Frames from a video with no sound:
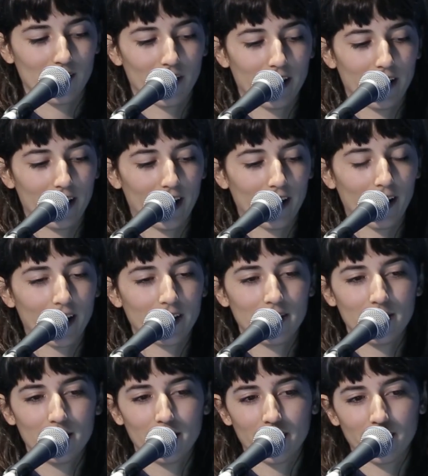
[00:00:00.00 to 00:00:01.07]
I
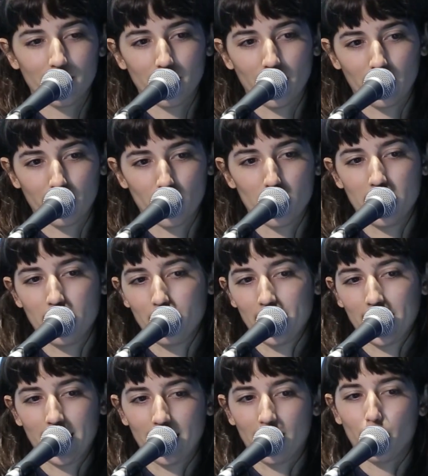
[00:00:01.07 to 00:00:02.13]
knew that like from the
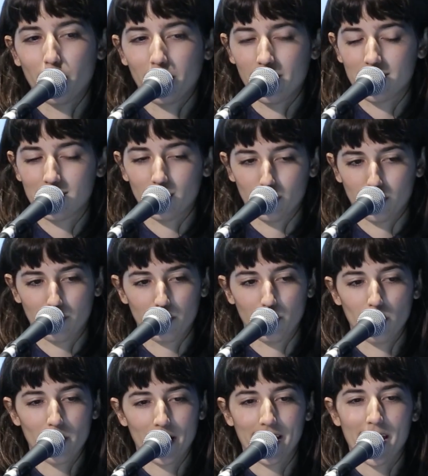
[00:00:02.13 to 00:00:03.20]
beginning I wanted this song to
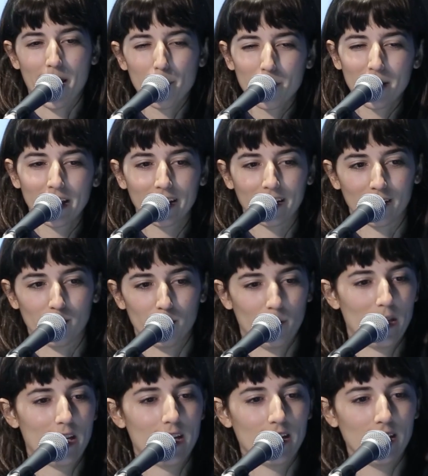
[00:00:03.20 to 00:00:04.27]
feel quite epic and
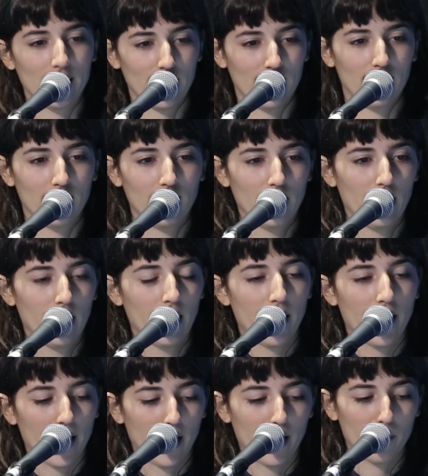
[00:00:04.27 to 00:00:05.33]
big and
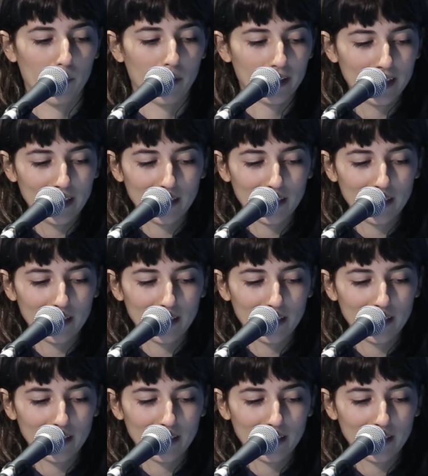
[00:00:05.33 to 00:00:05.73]
a